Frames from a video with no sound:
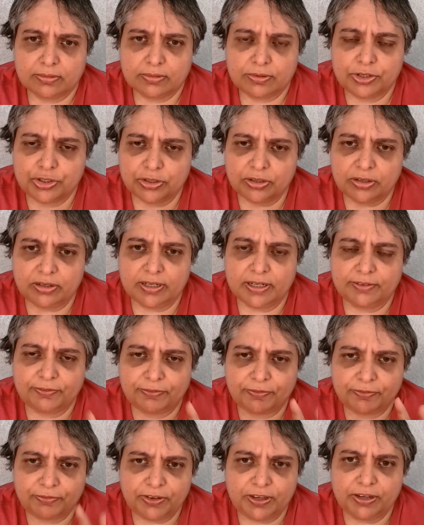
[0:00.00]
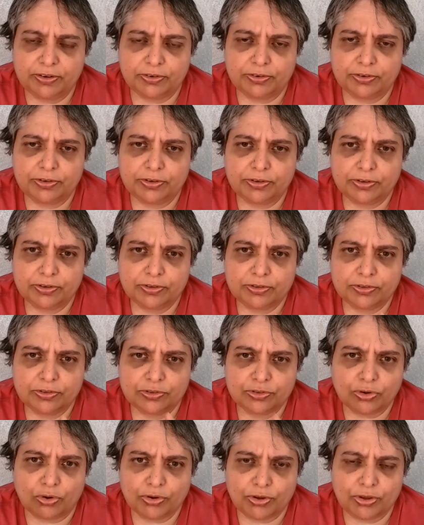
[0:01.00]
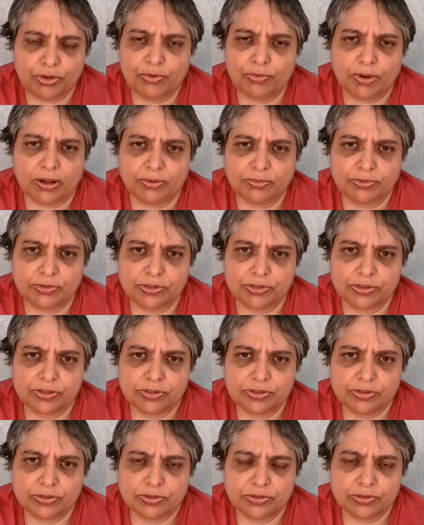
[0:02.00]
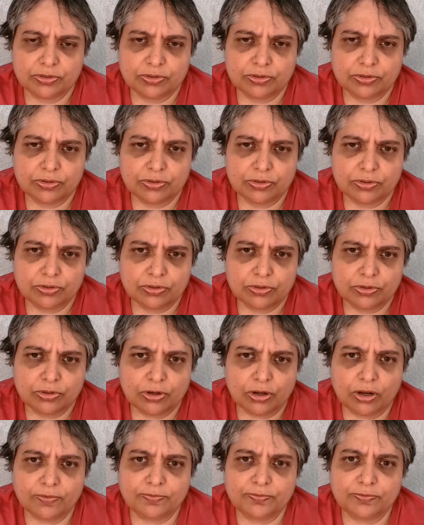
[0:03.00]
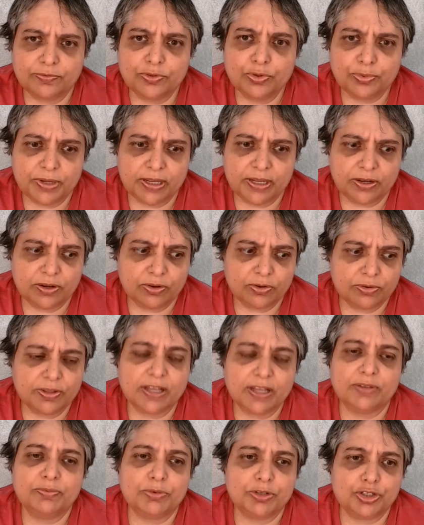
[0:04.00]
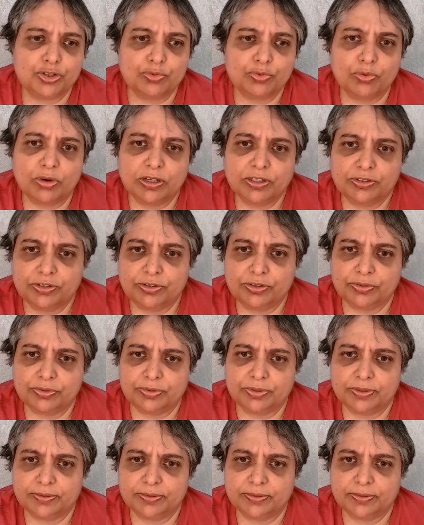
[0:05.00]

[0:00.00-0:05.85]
You shouldn't let fear talk you out of doing that which you want to do.